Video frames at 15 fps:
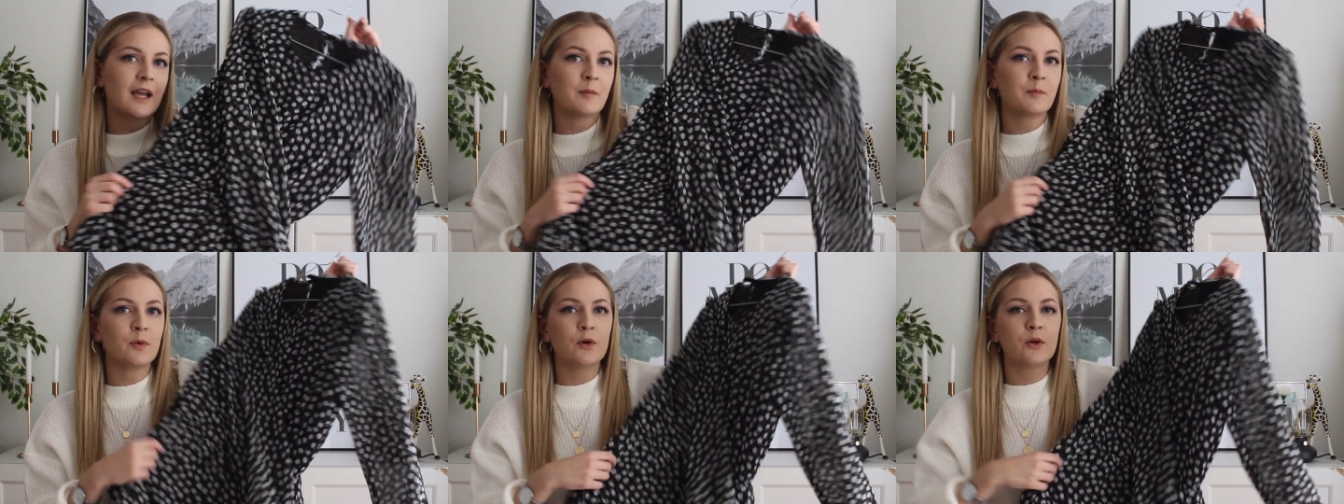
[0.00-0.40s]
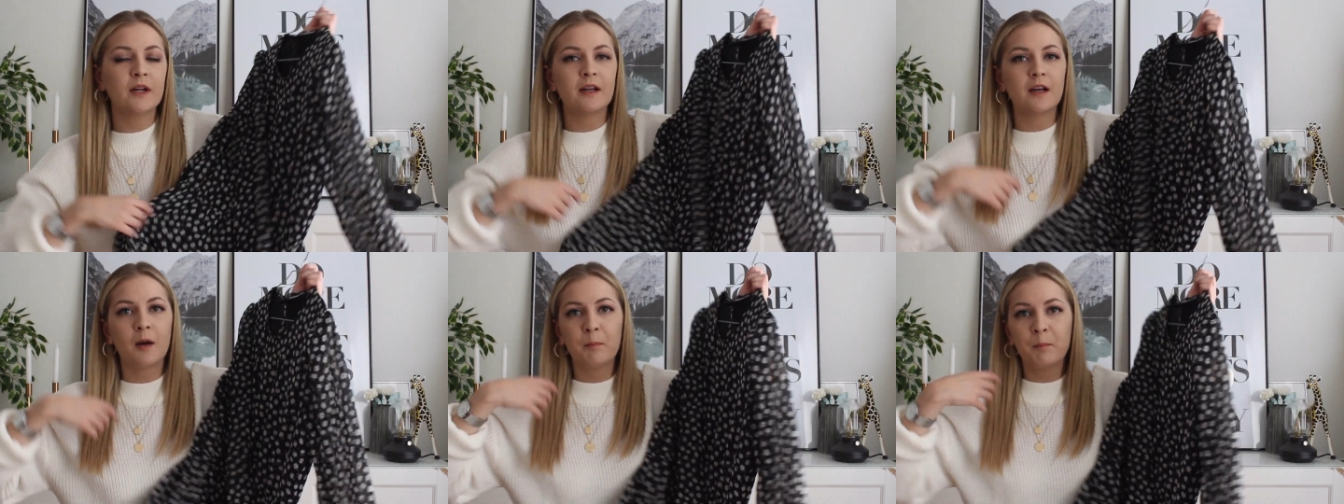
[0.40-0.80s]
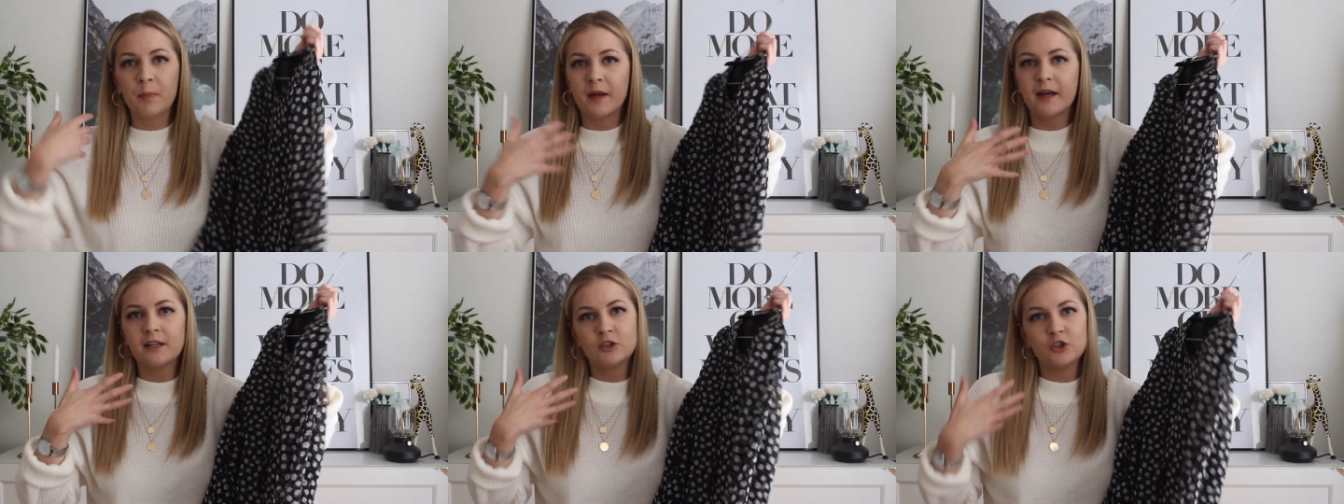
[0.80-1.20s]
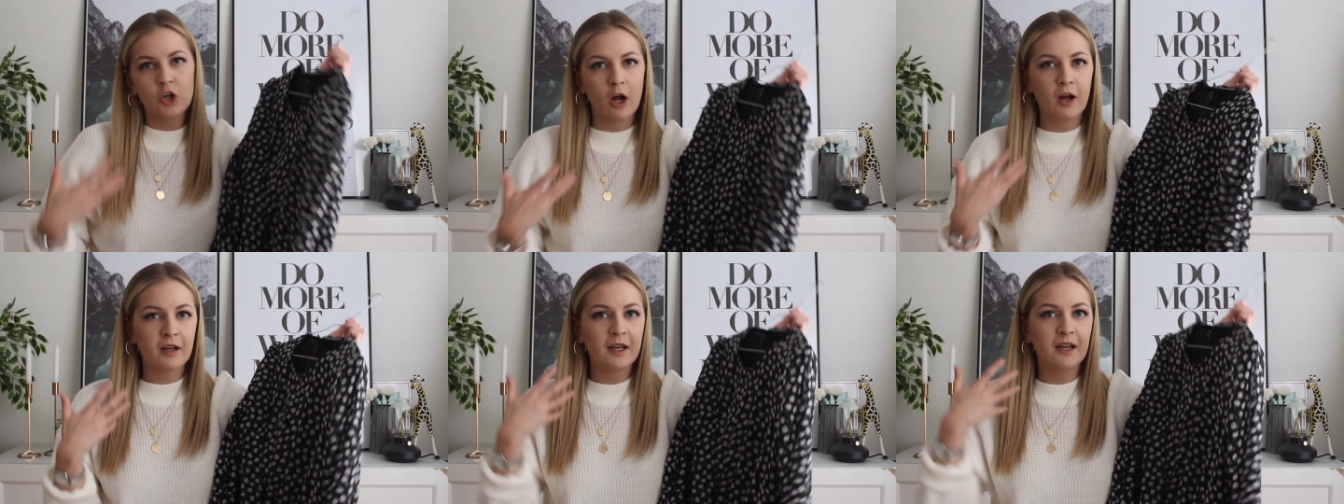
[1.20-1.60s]
and putting a big
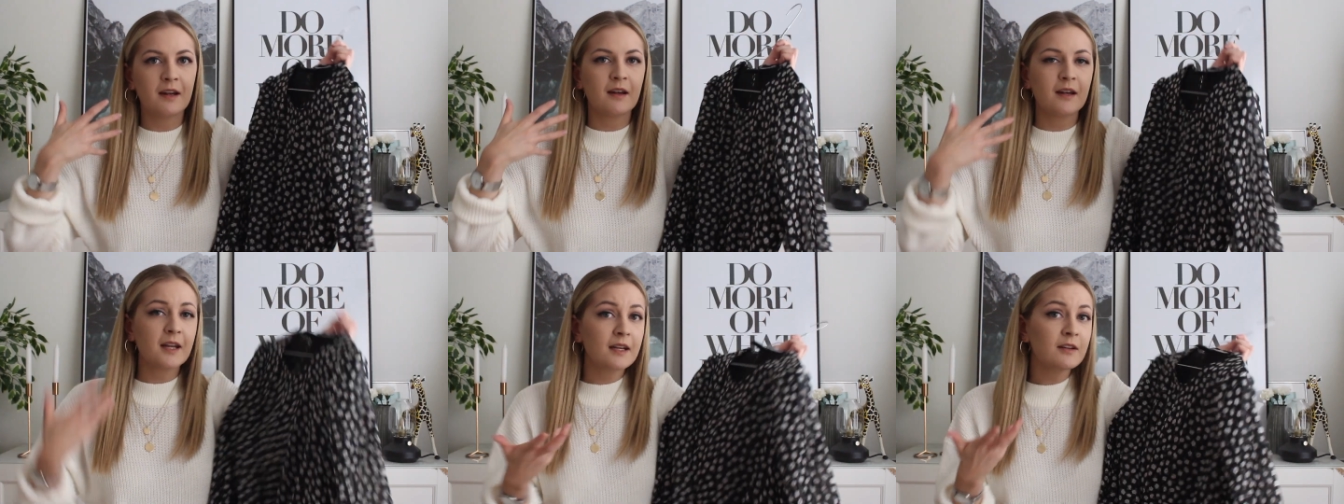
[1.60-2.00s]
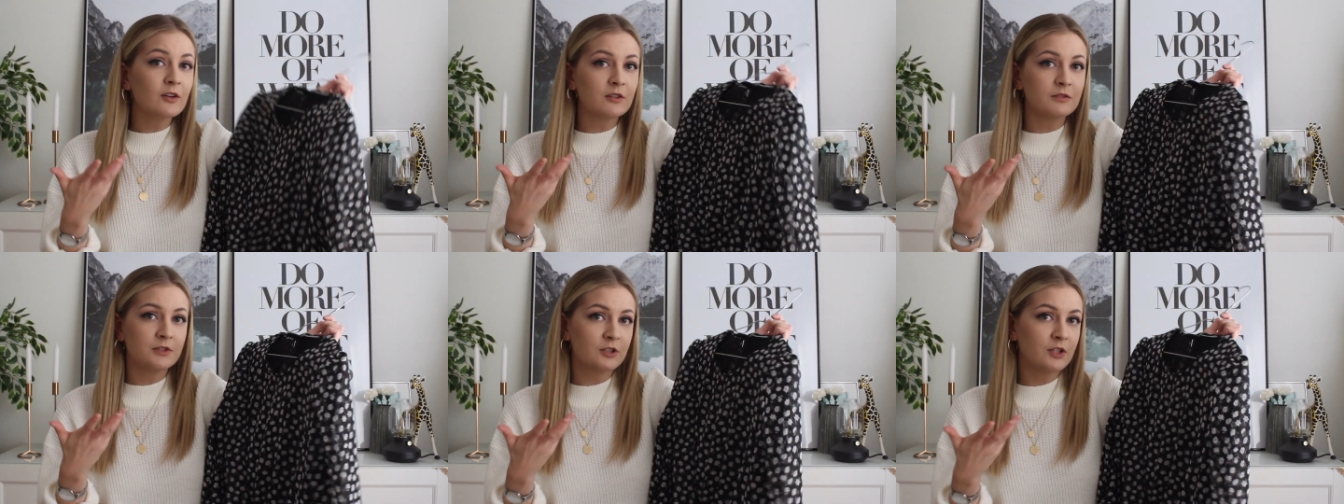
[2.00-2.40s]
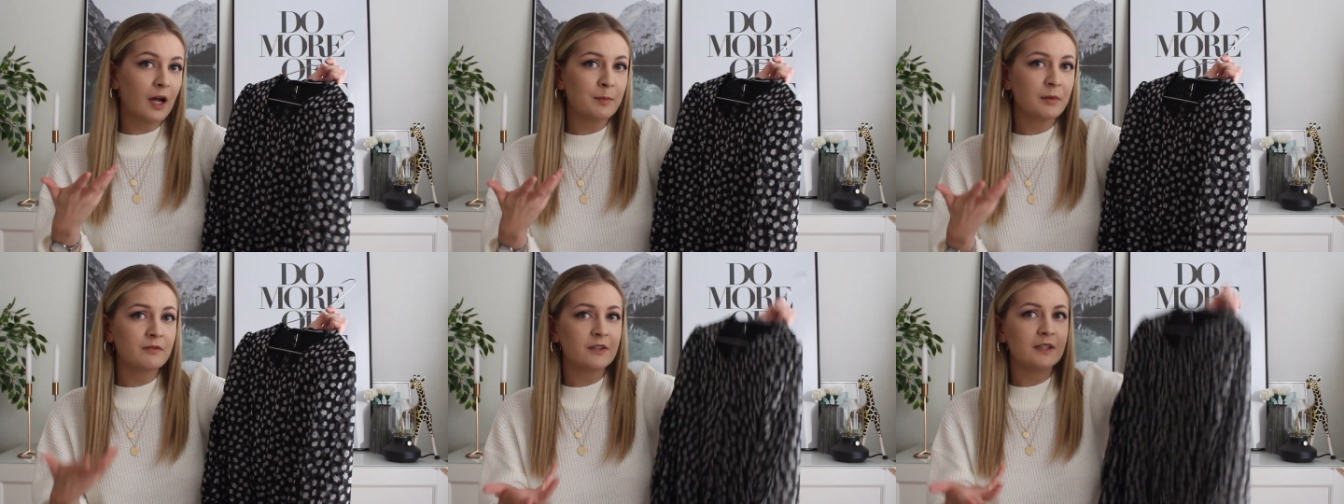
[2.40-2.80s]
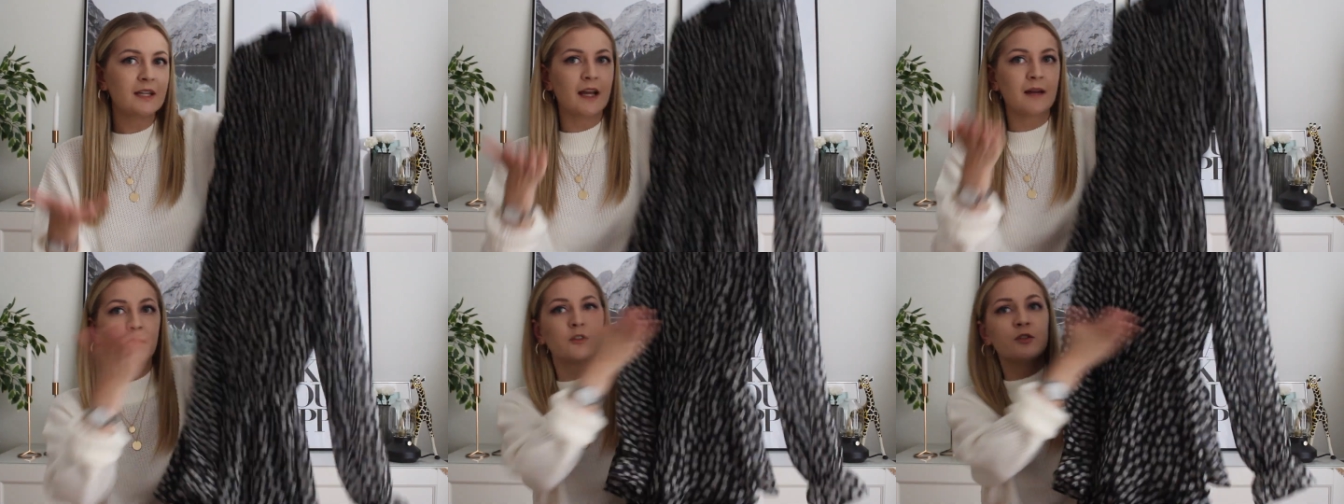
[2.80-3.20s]
chunky knit over top of it
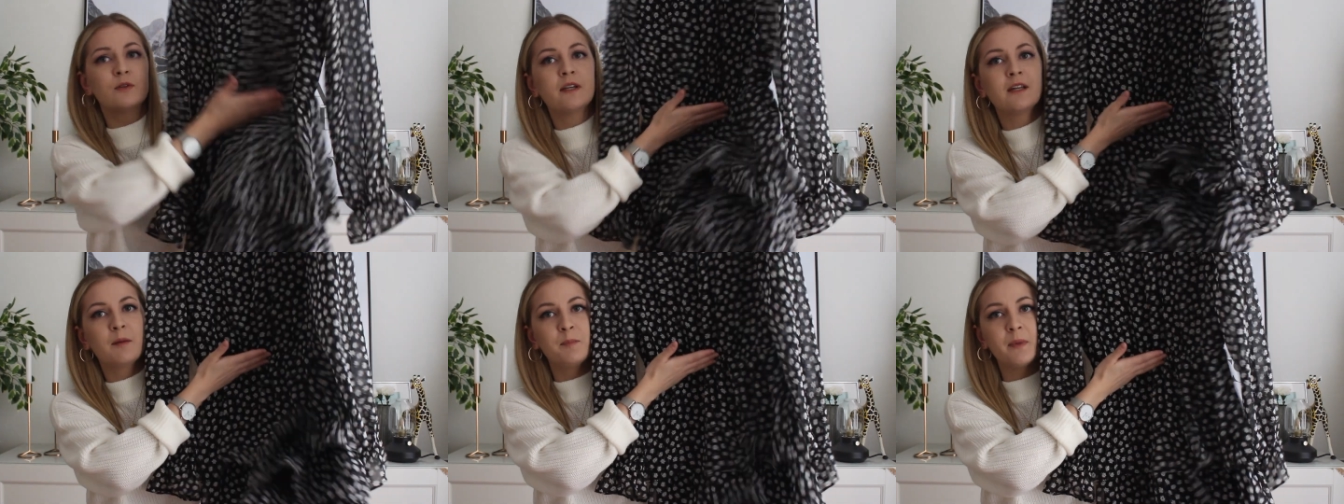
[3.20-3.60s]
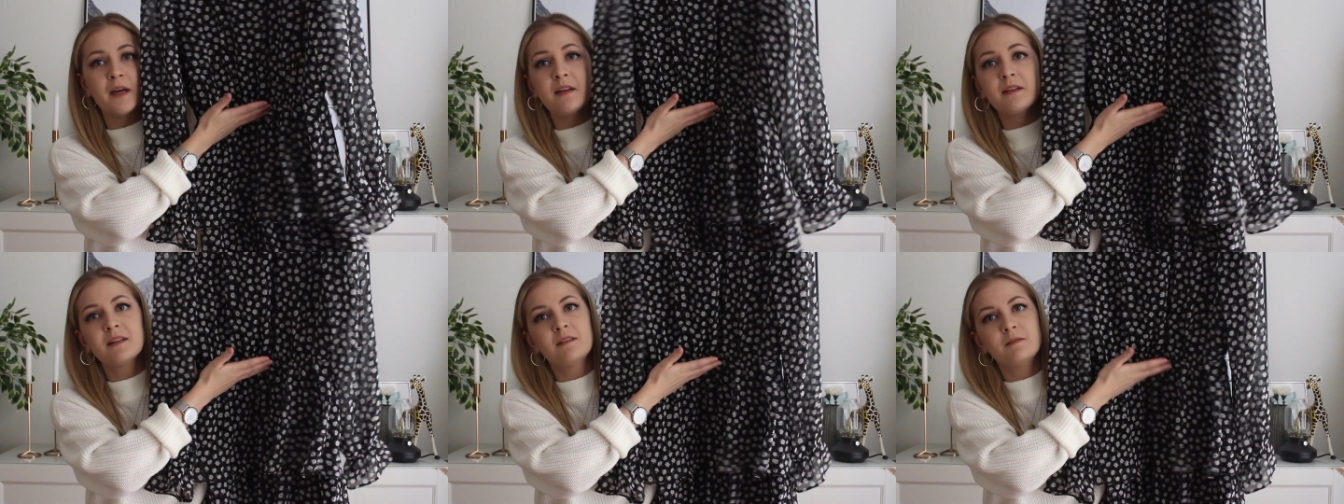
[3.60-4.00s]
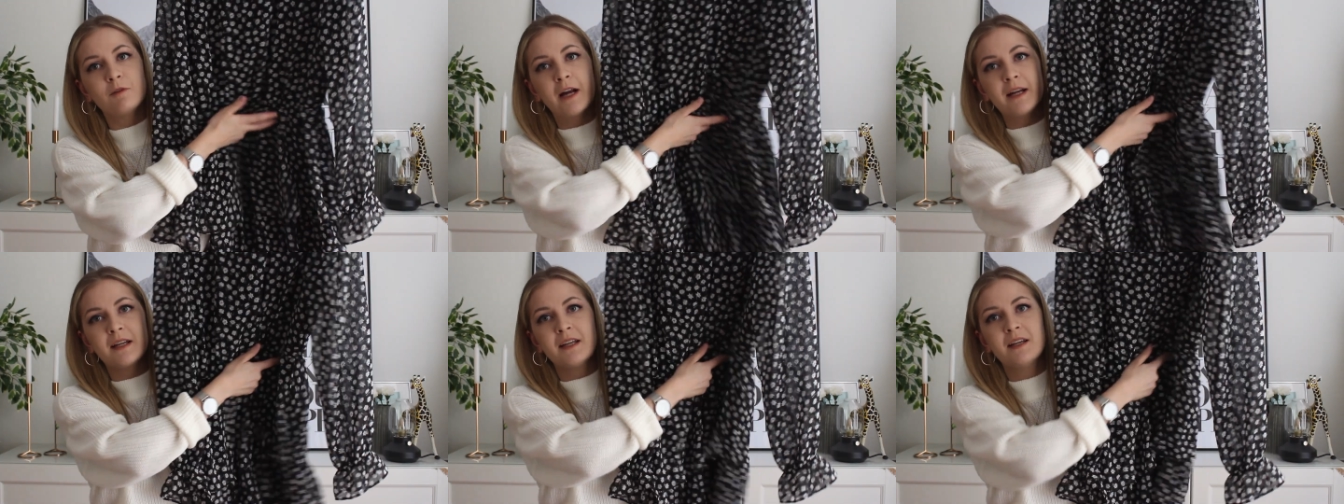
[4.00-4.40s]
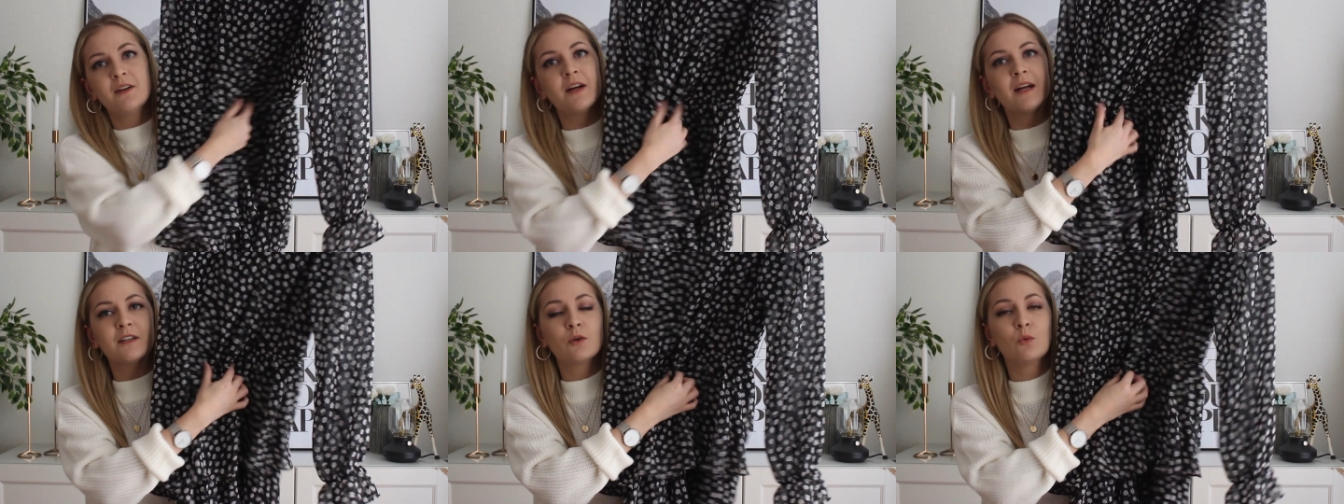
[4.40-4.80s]
and doing a belt right here
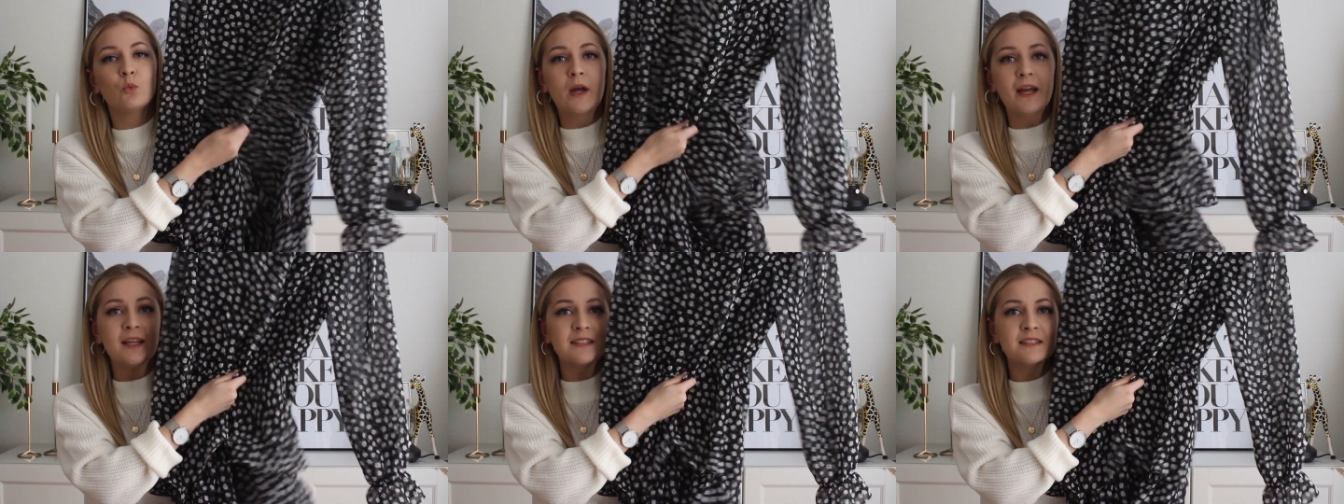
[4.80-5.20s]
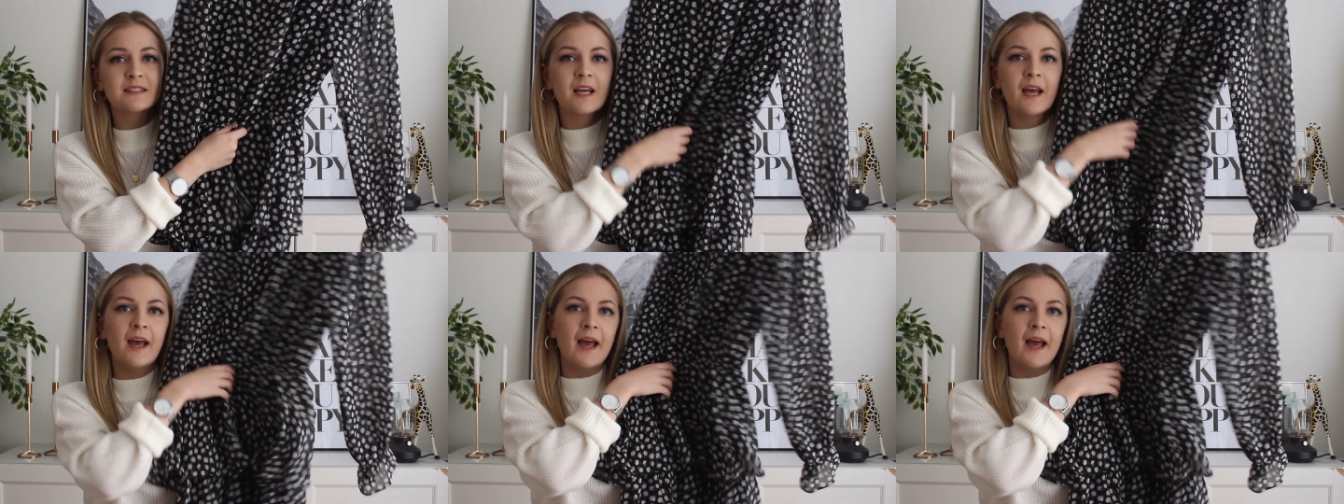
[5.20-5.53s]
at the waist